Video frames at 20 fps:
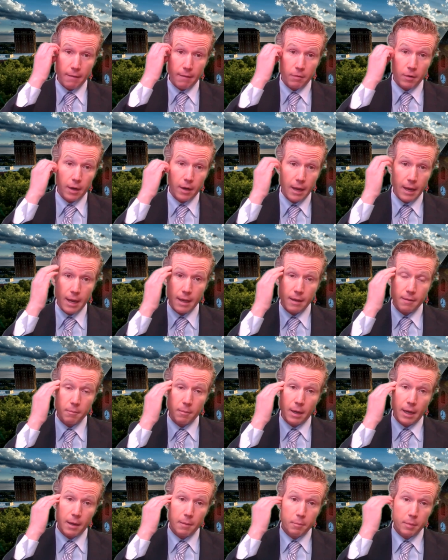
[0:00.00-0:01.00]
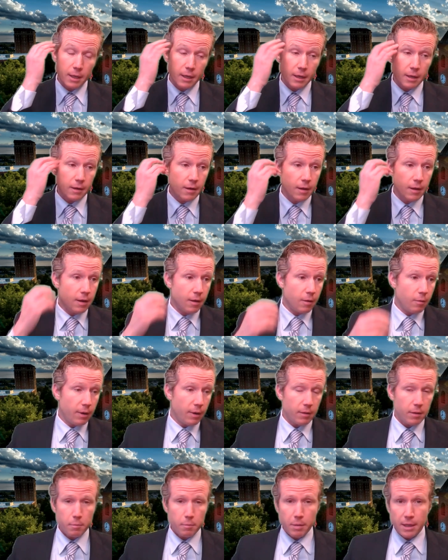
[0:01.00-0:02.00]
ever had in my opinion we
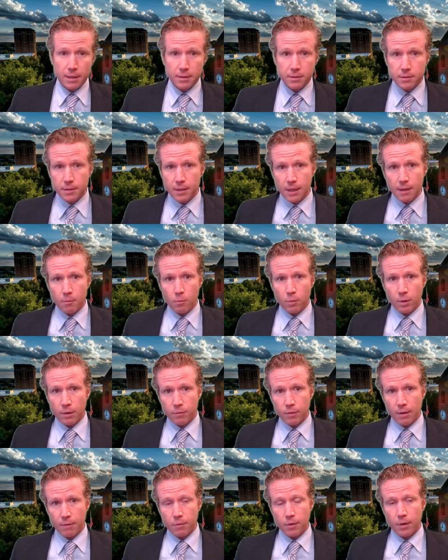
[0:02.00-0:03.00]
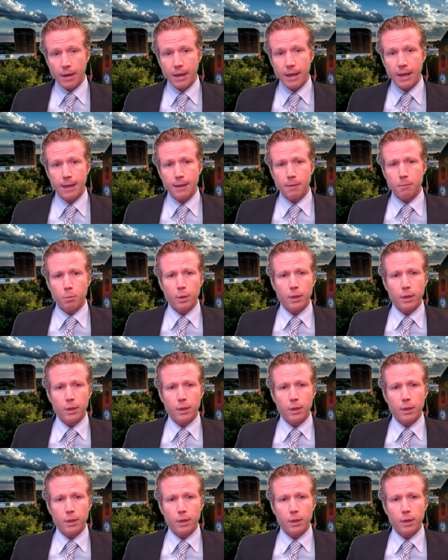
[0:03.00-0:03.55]
have the best team we've ever had